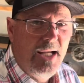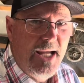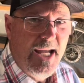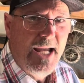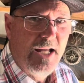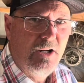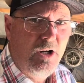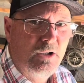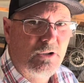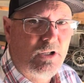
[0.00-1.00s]
and
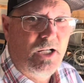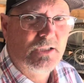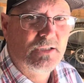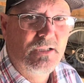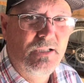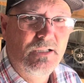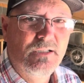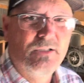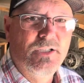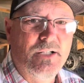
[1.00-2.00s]
all across
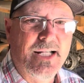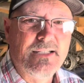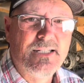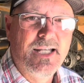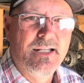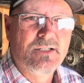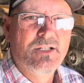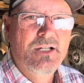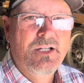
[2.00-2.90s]
the United States.